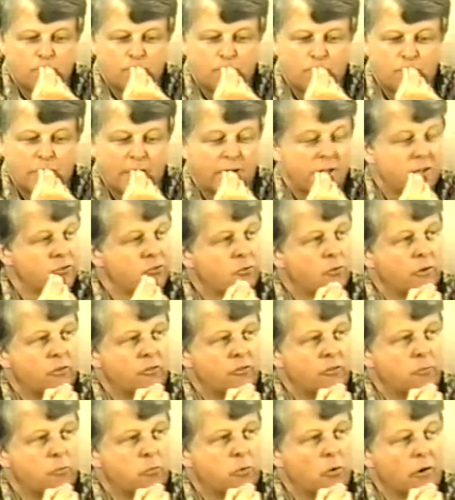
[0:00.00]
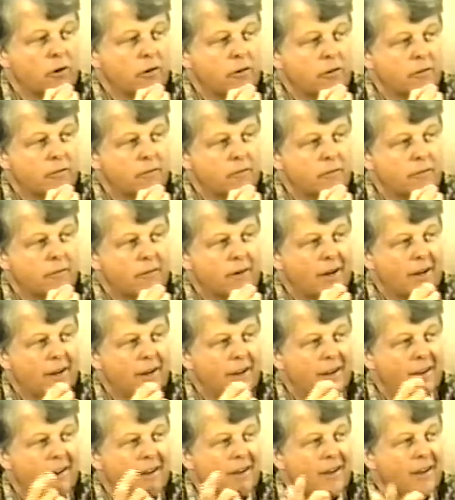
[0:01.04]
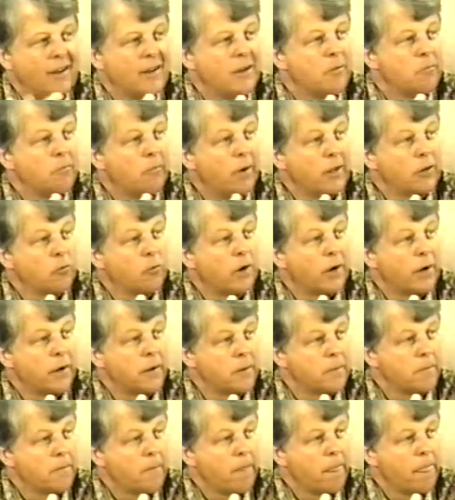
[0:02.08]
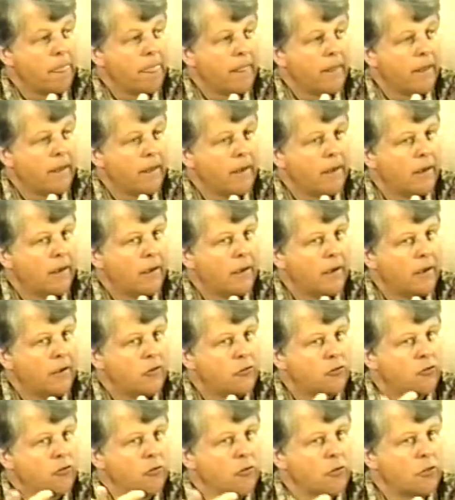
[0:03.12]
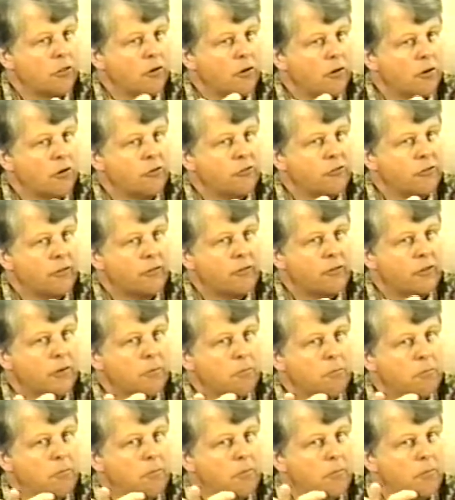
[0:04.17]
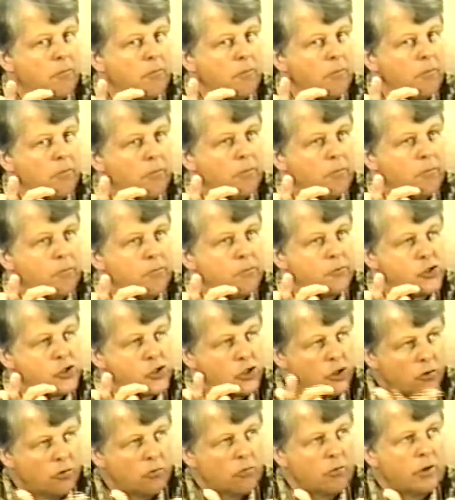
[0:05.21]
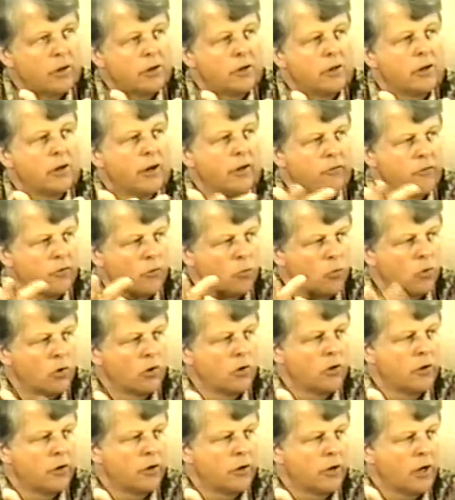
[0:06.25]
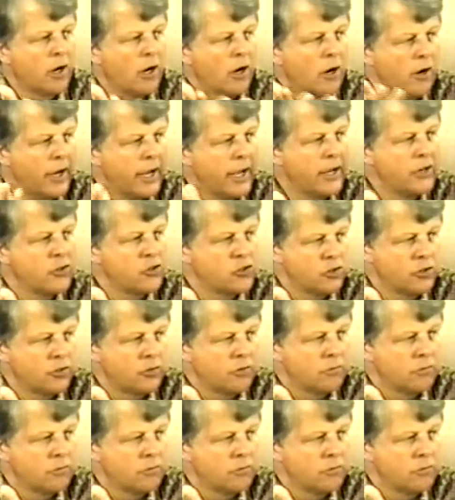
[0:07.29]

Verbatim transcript: the history is important. By the way, two-thirds of the children of the world are Asian.